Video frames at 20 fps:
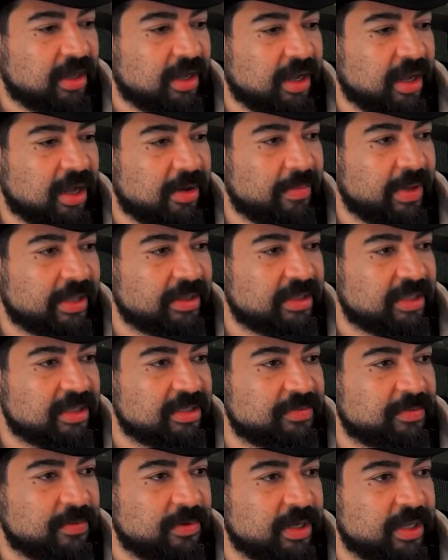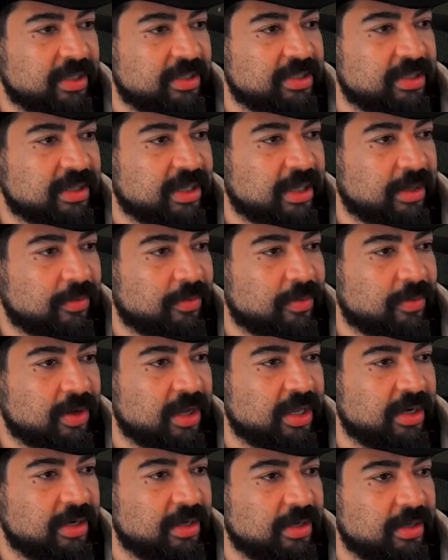Um, at this point, a
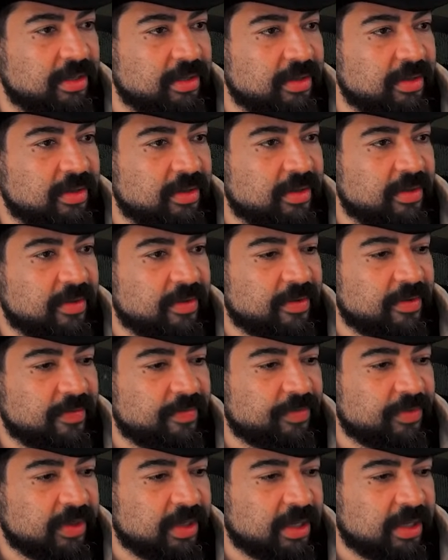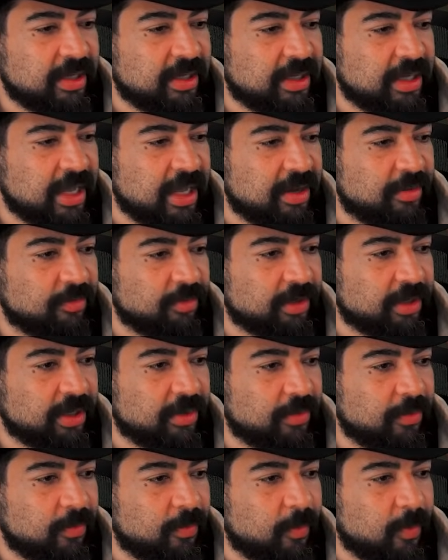one. Again, we're
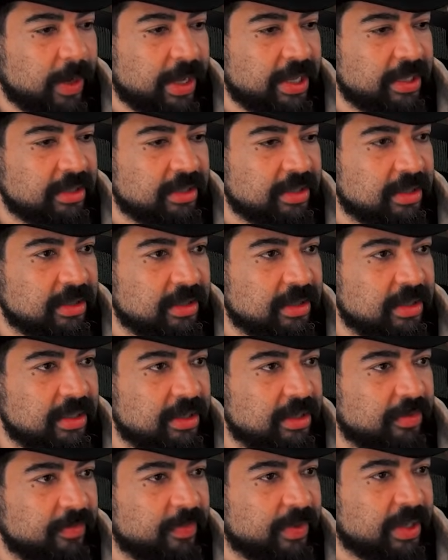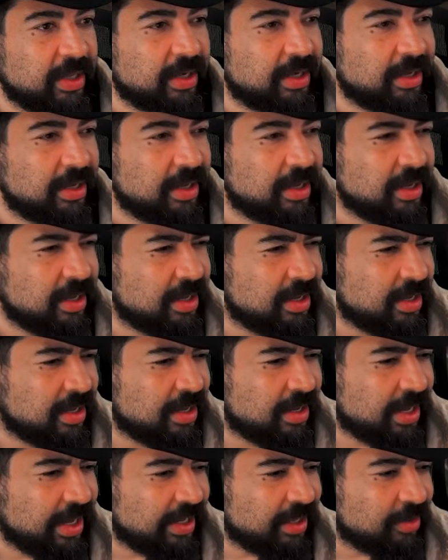going to wait a little bit.
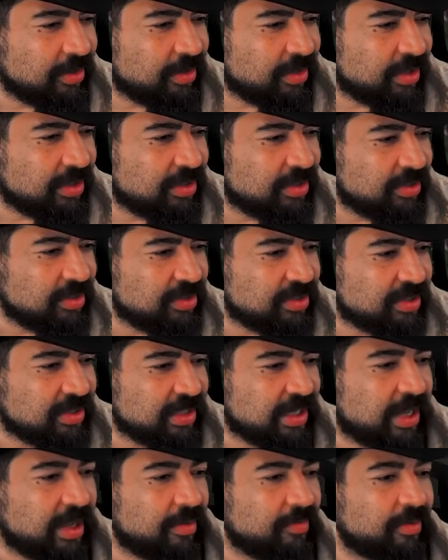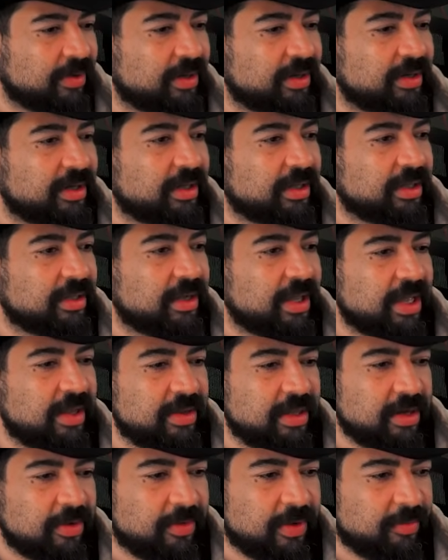Uh, I could use... No. I, uh,
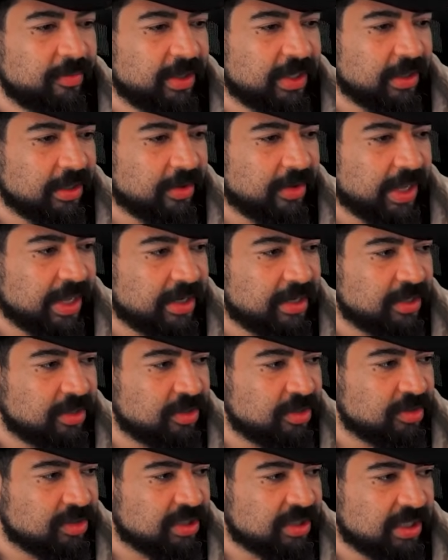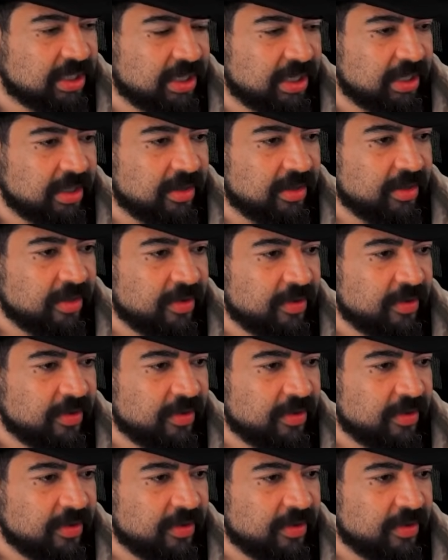you know what? We can go ahead and use the